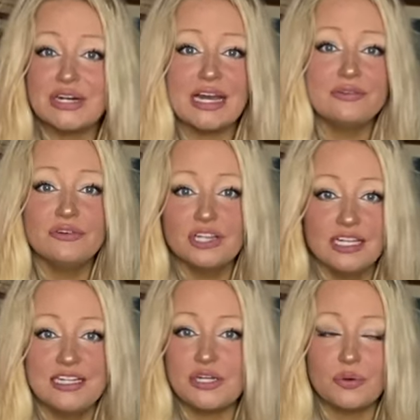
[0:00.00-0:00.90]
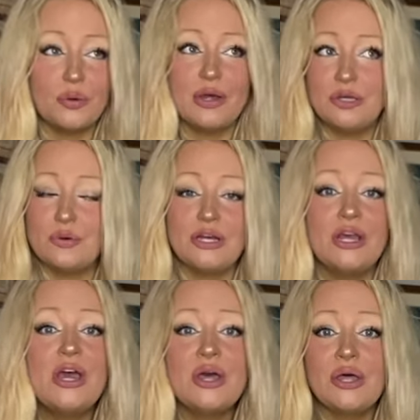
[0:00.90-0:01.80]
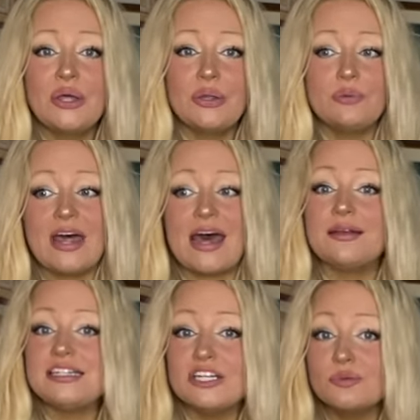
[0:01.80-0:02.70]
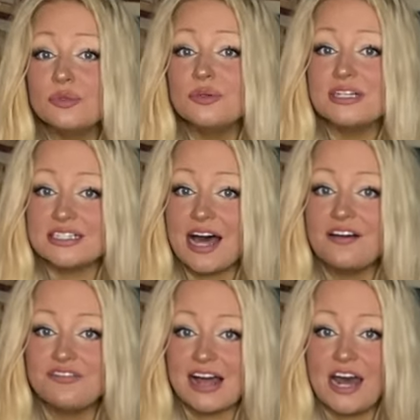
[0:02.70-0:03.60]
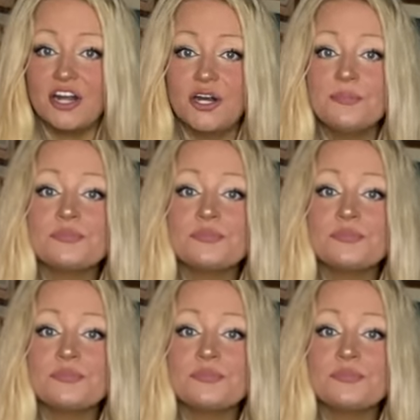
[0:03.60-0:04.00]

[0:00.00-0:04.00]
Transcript: I really don't know anyone that teal blue does not flatter.